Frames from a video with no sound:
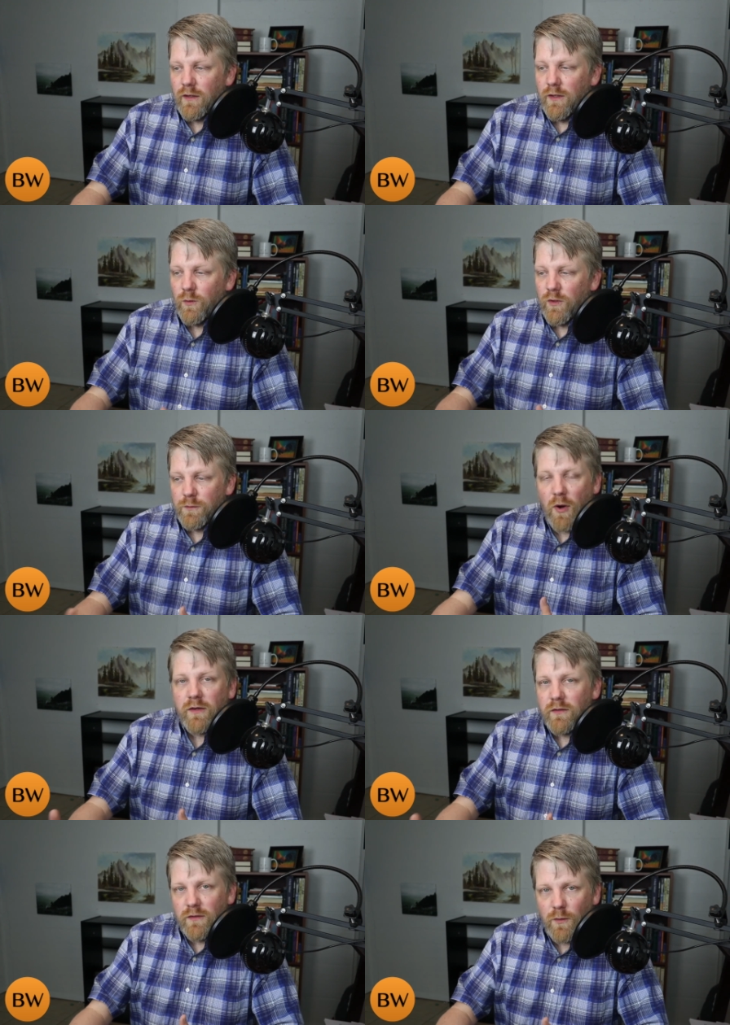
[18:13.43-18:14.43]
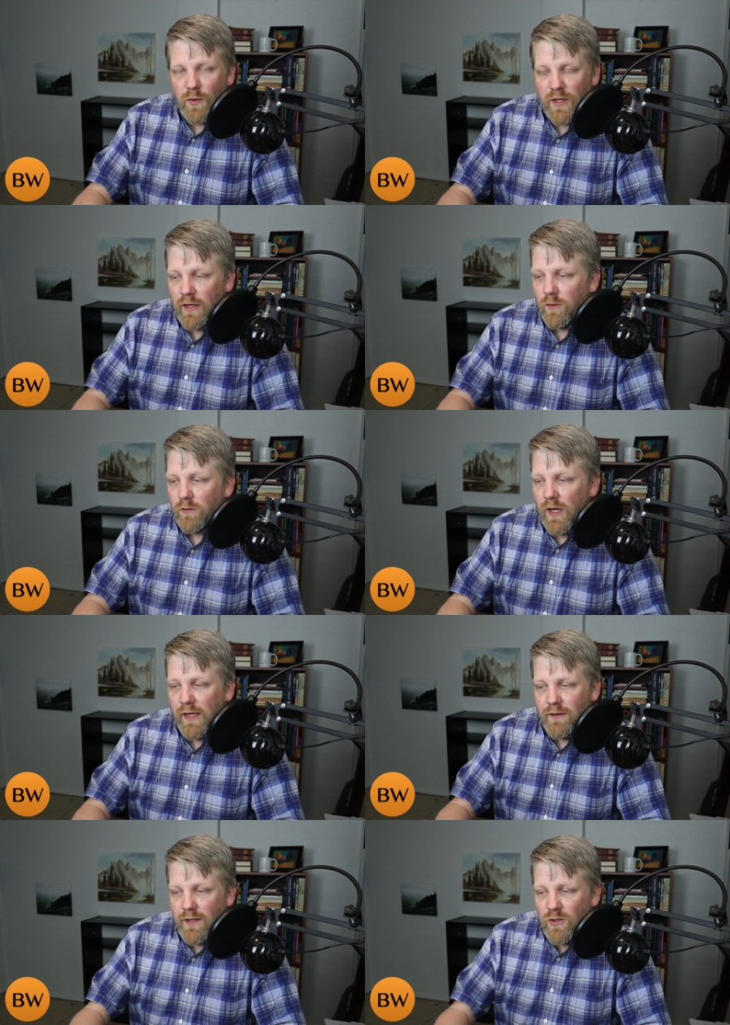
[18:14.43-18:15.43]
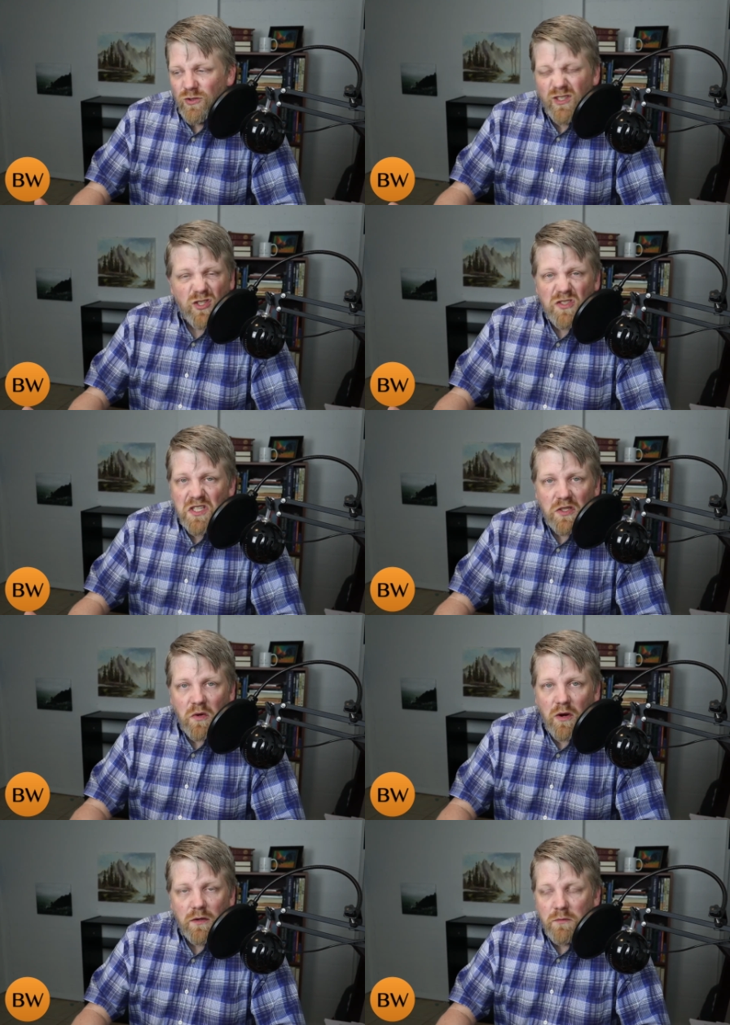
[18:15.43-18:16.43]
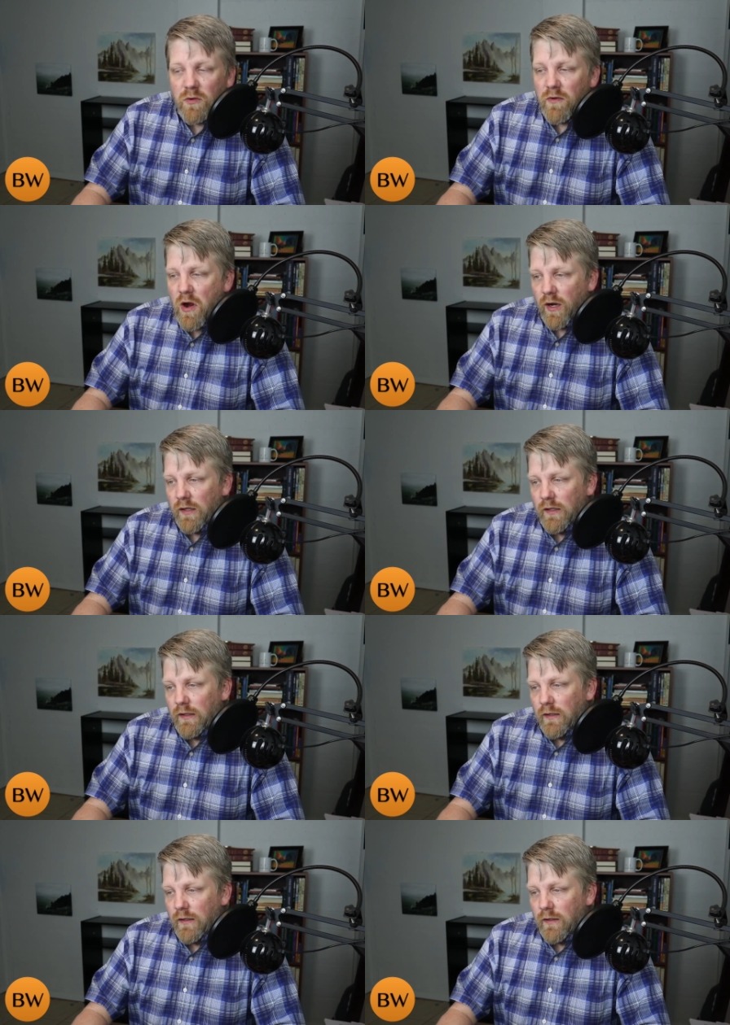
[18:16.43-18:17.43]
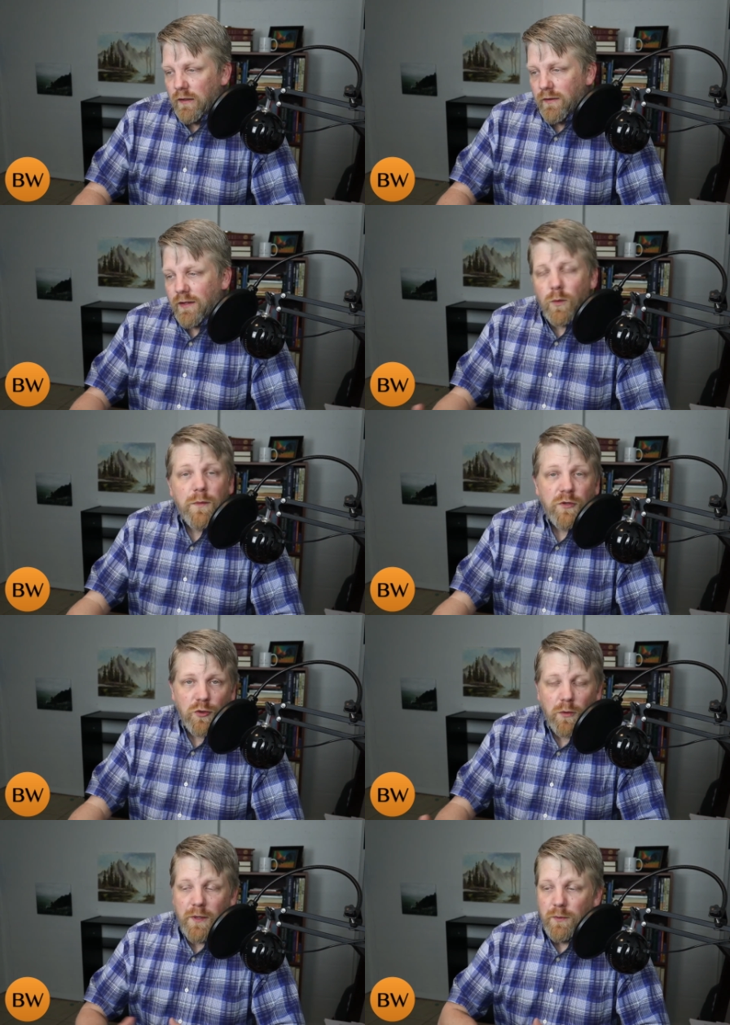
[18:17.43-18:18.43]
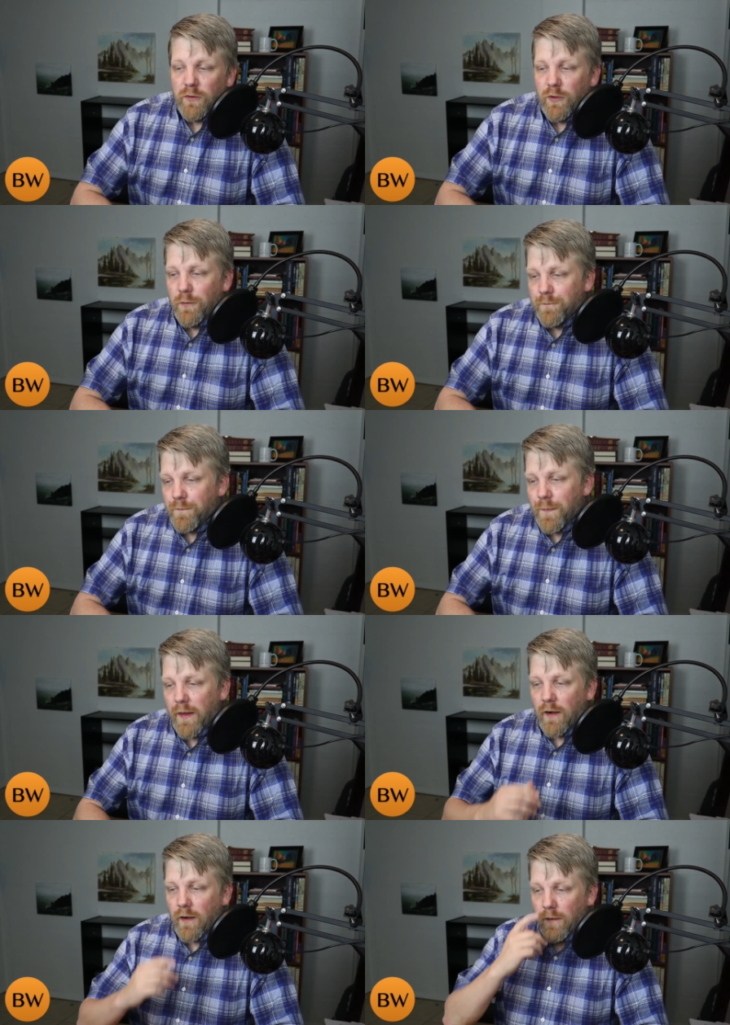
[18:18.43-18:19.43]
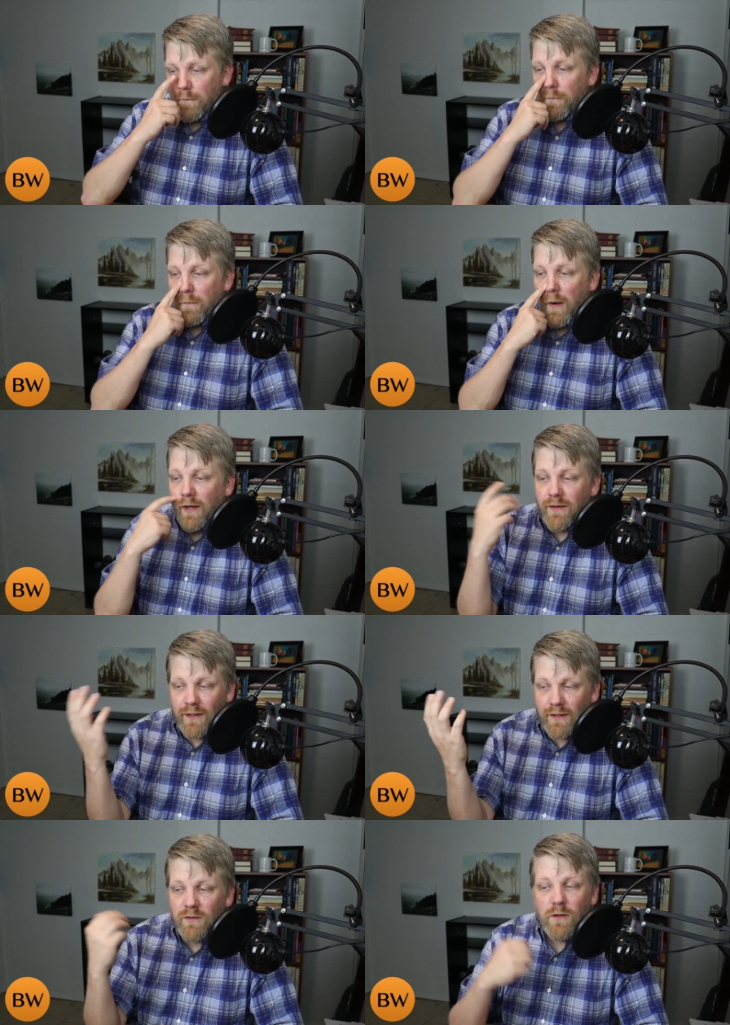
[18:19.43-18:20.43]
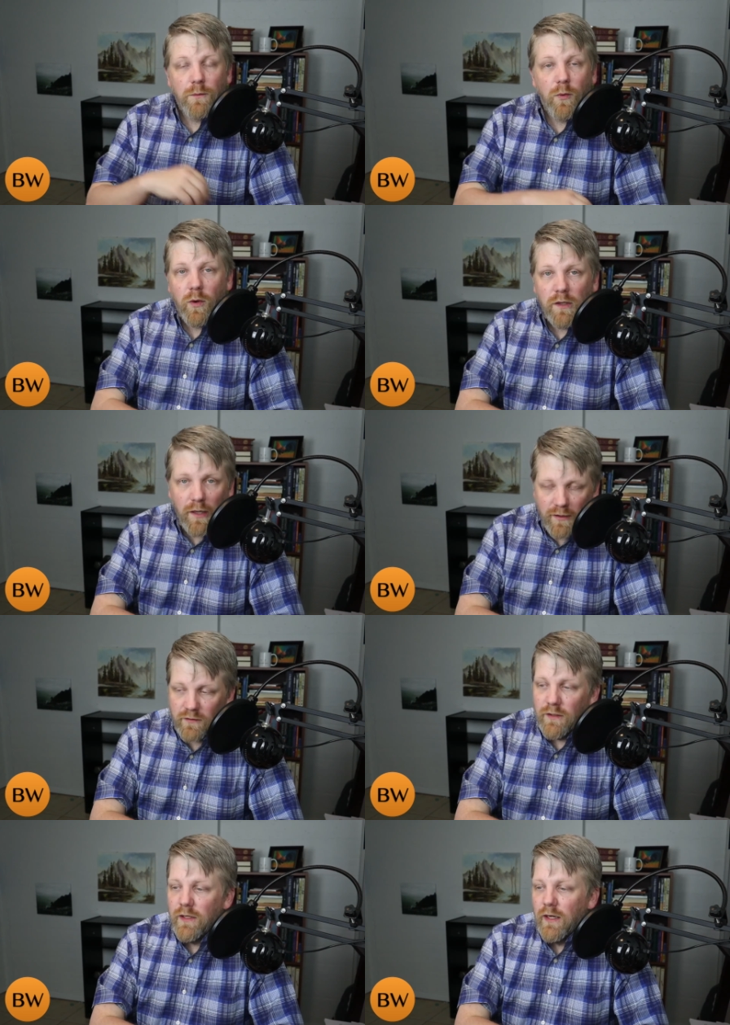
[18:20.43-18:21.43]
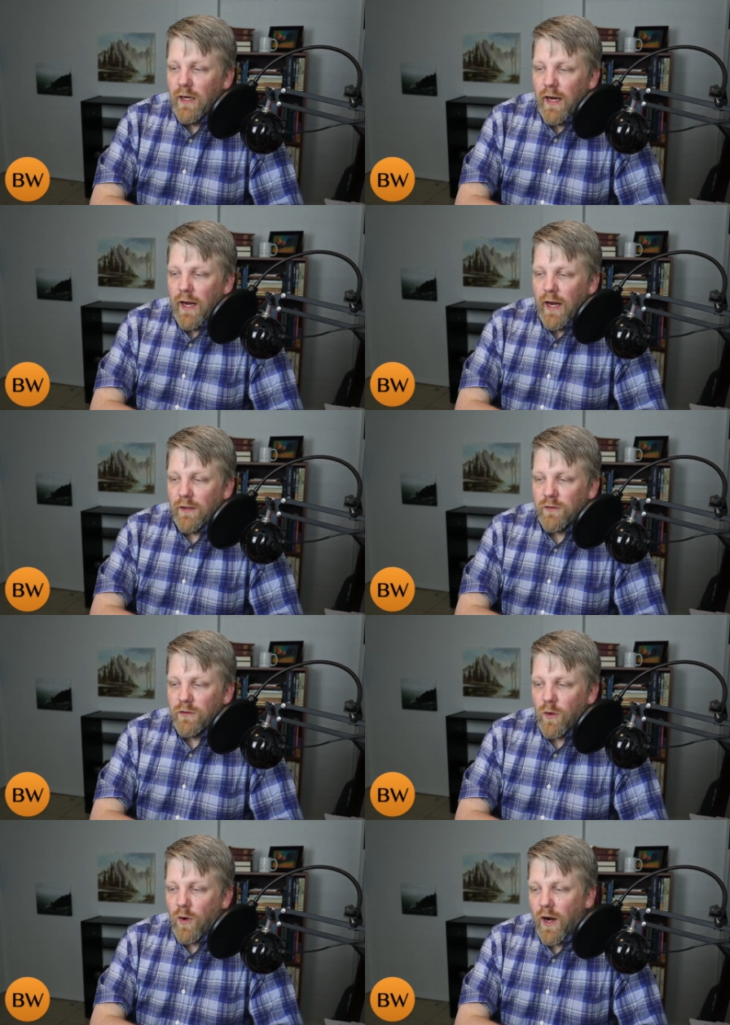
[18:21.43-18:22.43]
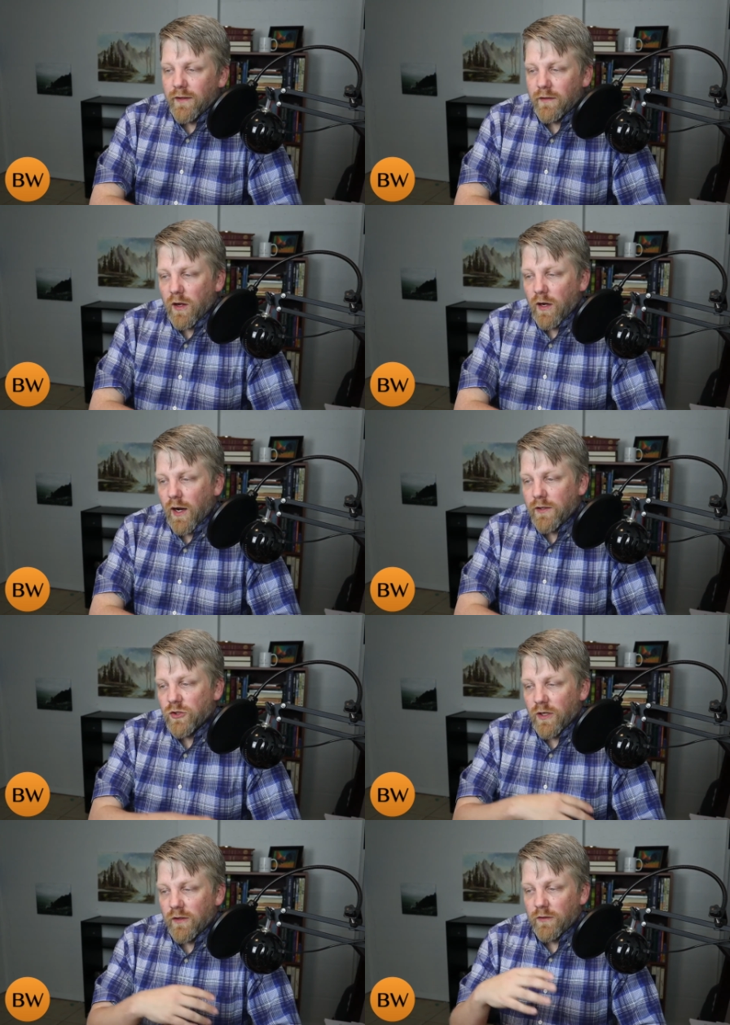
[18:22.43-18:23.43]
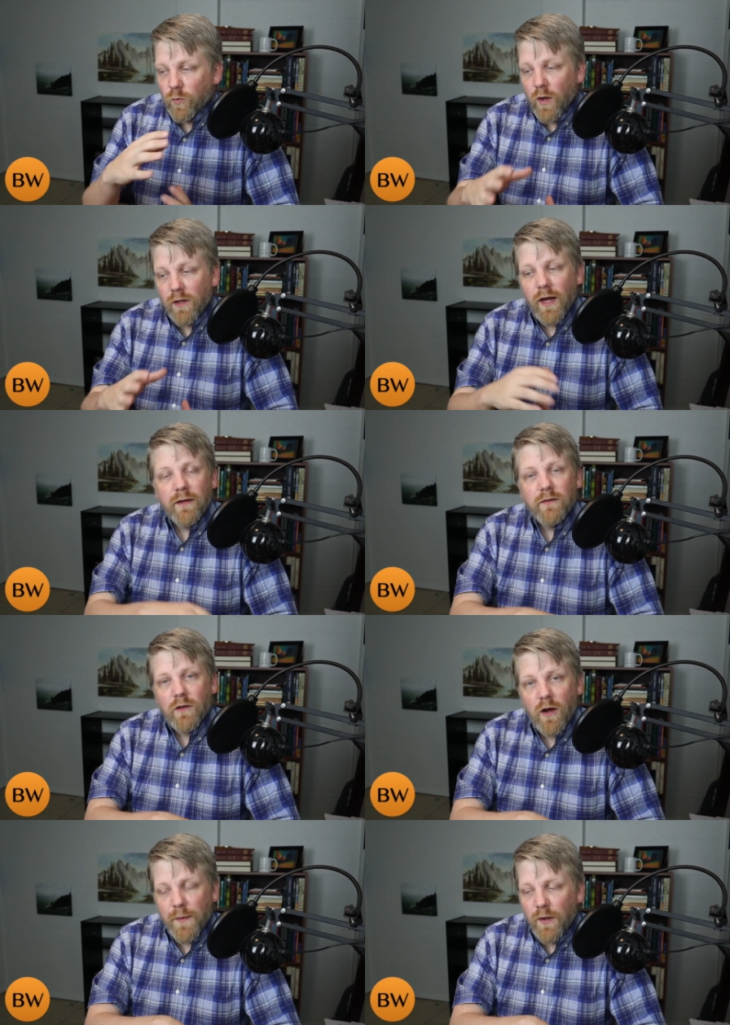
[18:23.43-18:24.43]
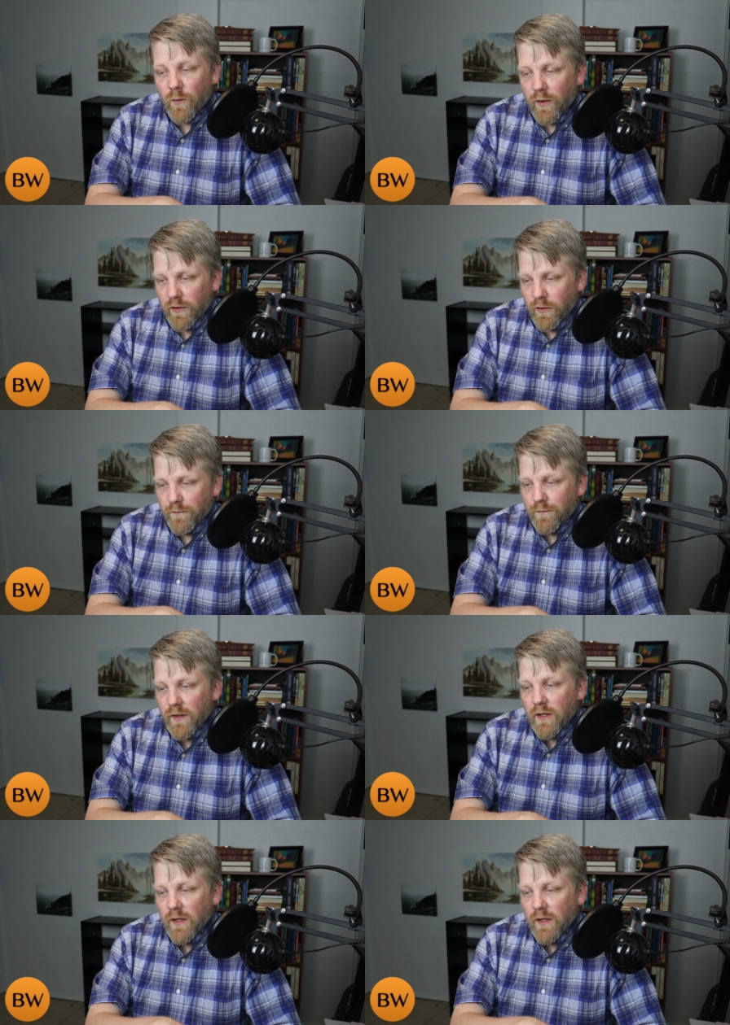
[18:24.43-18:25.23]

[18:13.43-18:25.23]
in response to someone they don't like, they usually just ignore it and move on. That's what mature people do. Um, I think it's an important lesson, and so I thought I'd share this one last comment with you.